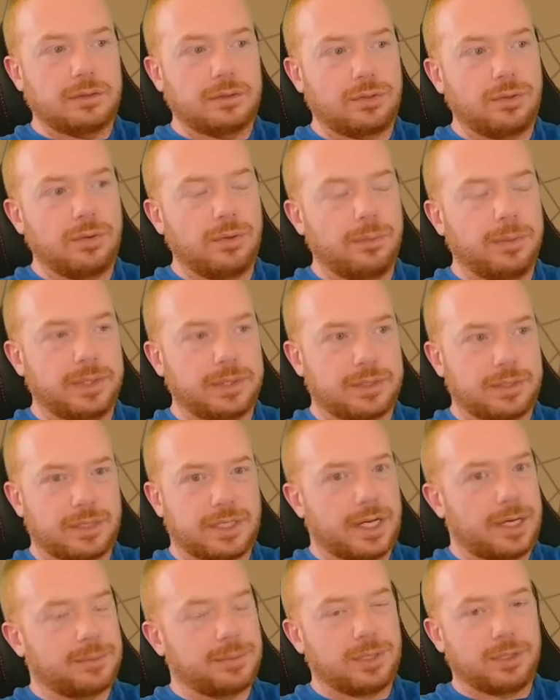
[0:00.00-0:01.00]
cool Blizzard
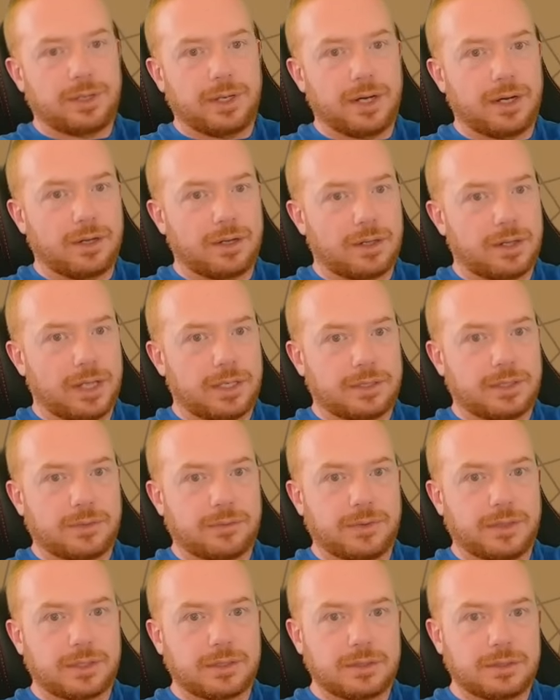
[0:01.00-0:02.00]
setups you can get on
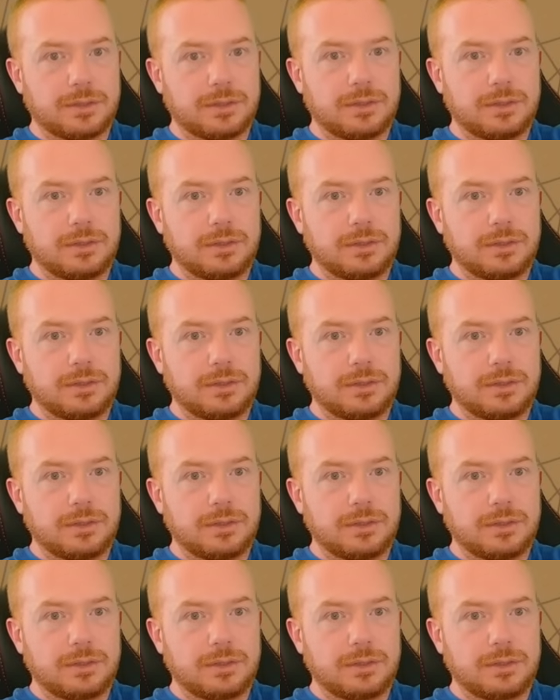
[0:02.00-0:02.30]
Classic Fixed.